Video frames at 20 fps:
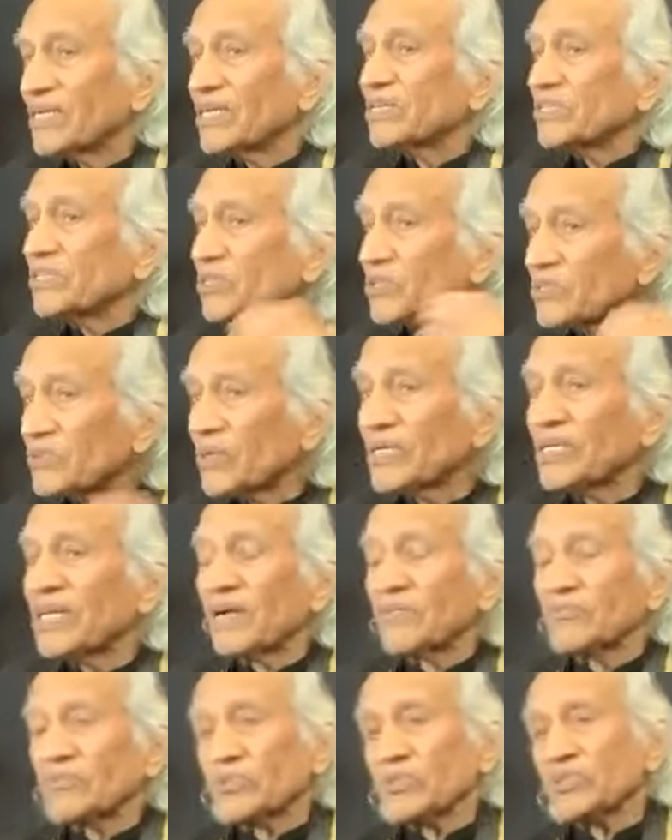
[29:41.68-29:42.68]
You don't
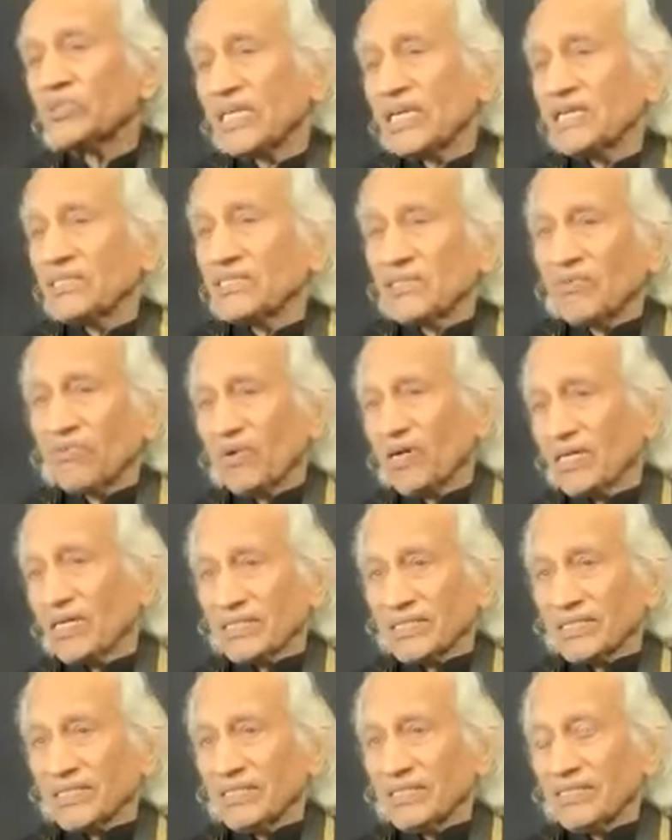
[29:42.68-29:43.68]
have to change the
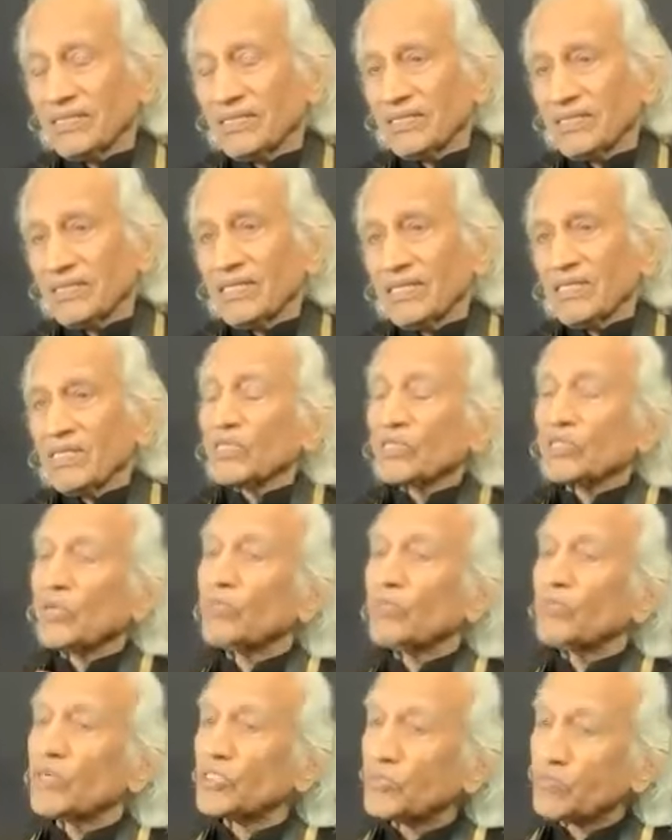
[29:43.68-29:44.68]
world. So
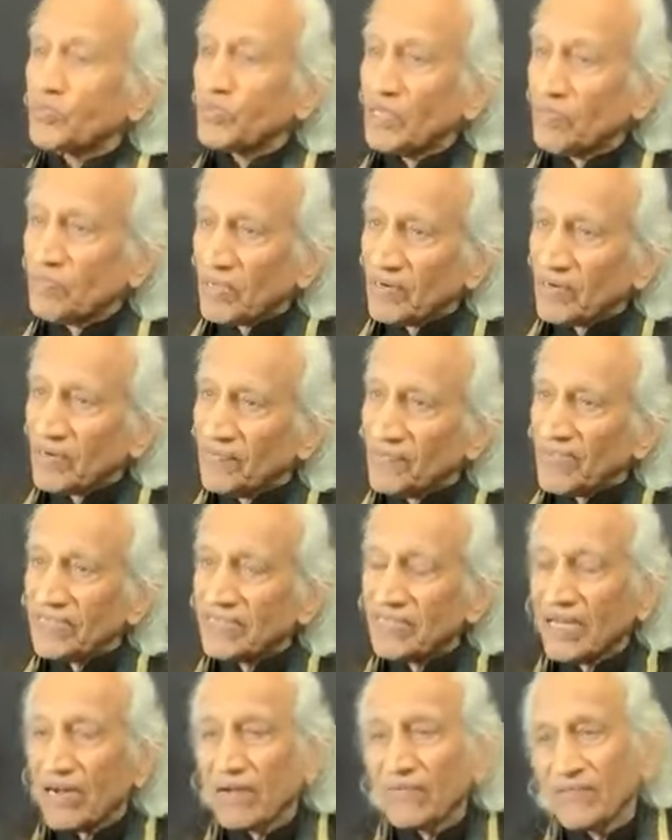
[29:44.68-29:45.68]
most people,
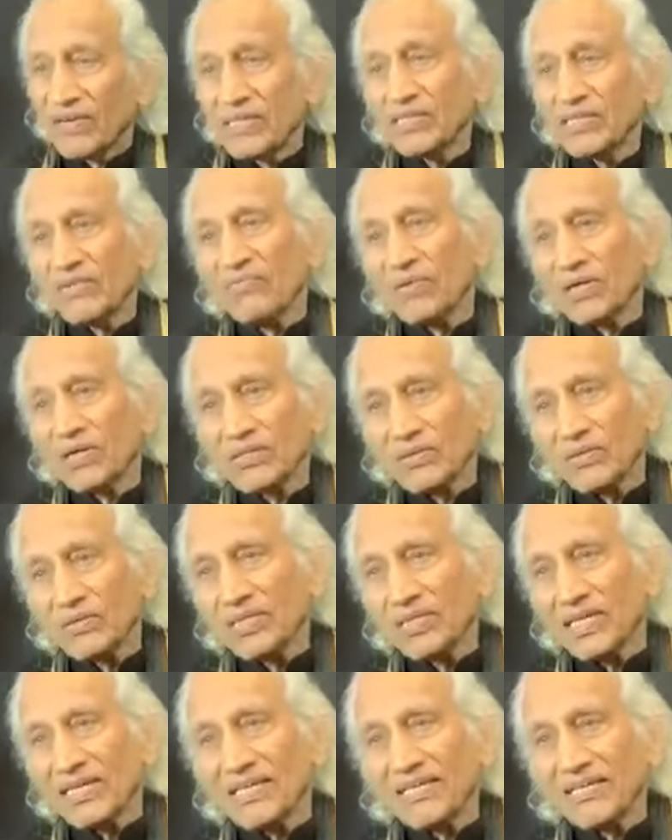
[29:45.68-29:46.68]
when they work on
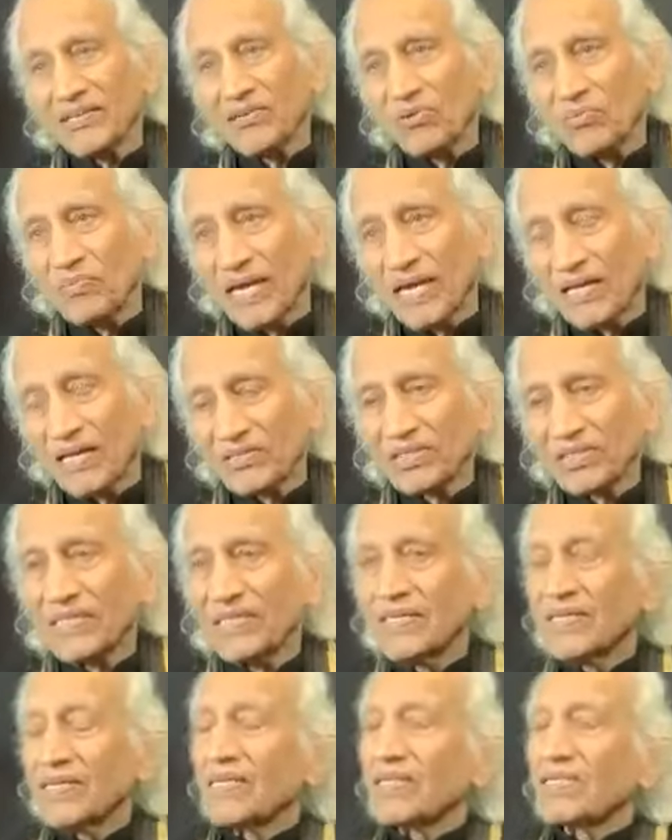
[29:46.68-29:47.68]
their ego base,
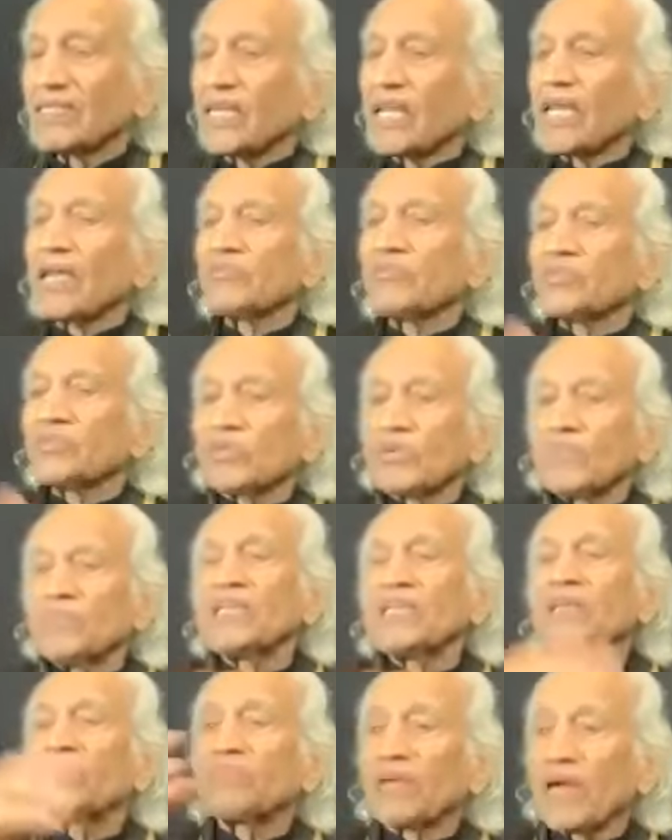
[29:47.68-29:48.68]
they have so
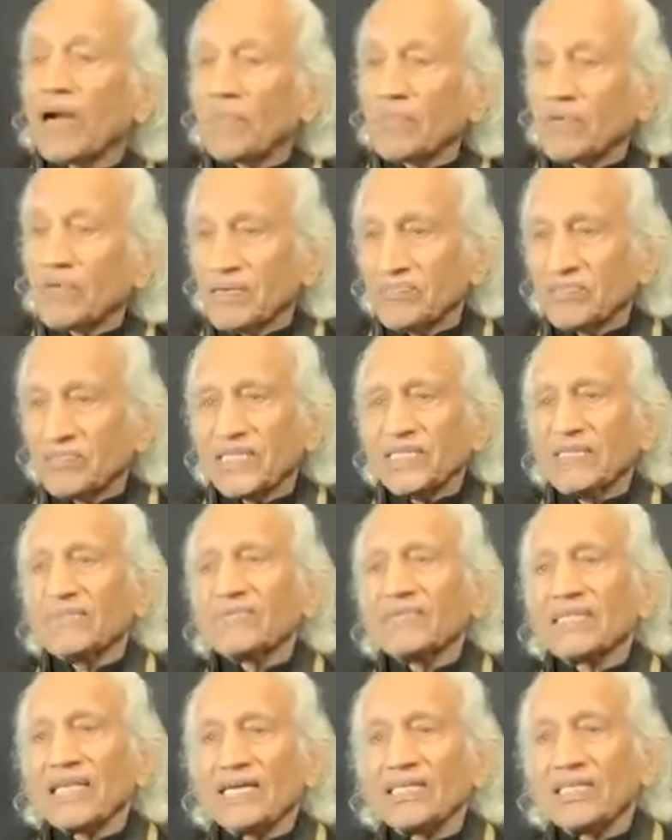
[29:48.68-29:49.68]
many problems
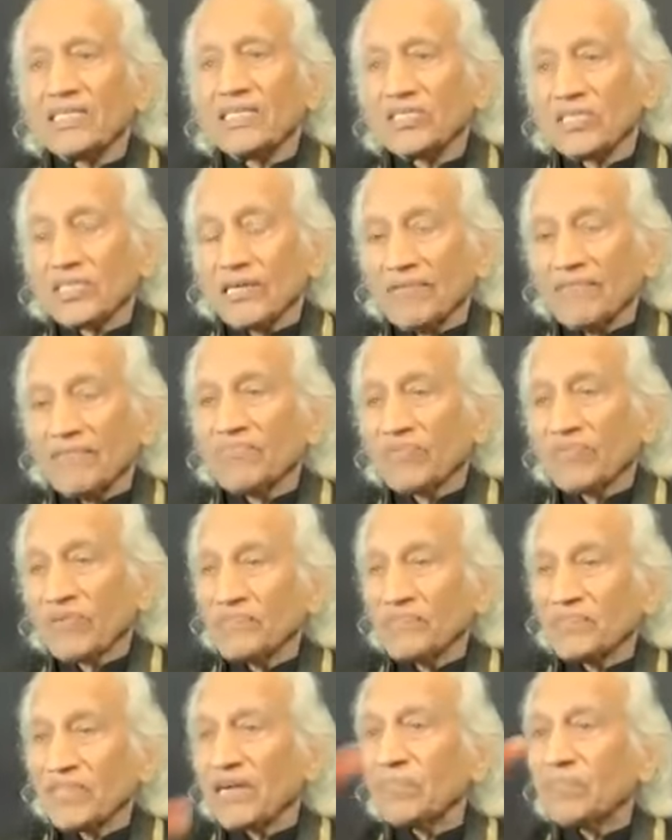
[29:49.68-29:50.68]
that has come from
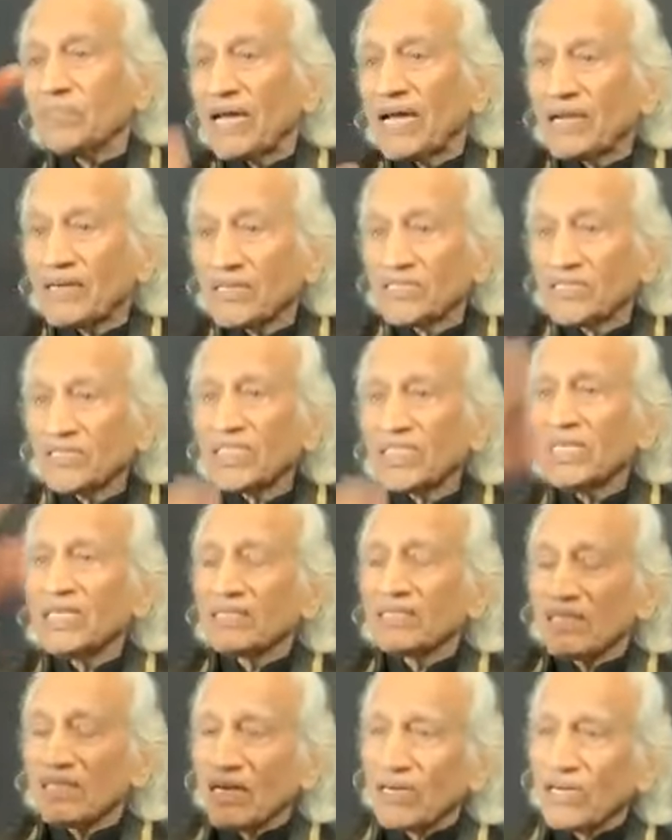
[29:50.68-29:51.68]
their parents,
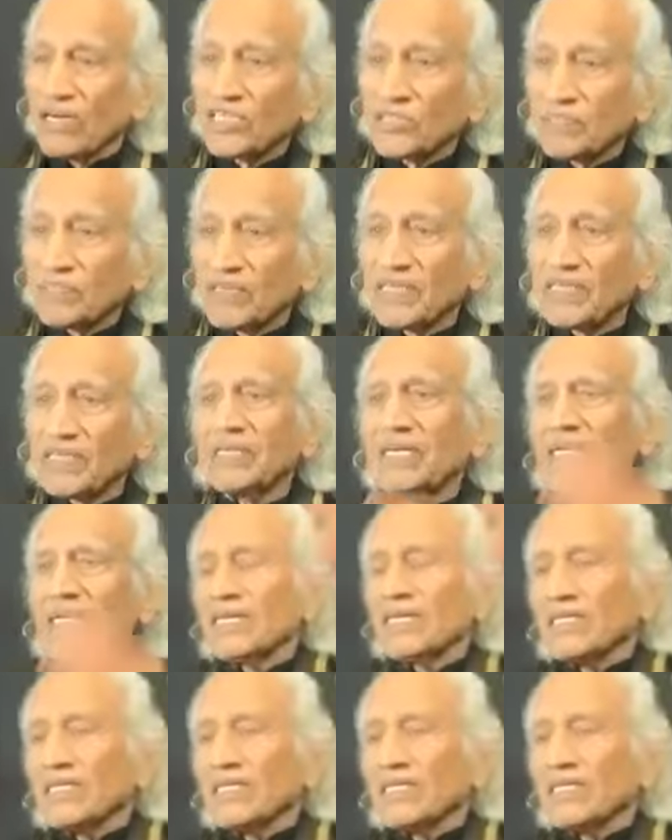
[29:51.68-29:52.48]
their husband,